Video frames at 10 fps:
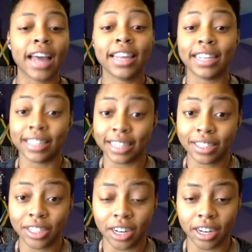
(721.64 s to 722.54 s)
I think
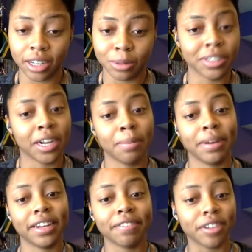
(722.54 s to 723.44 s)
this year it was going to
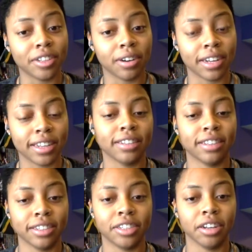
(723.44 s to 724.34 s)
be different, though. I
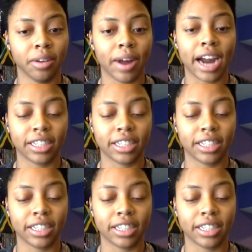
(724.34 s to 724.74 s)
think this year they were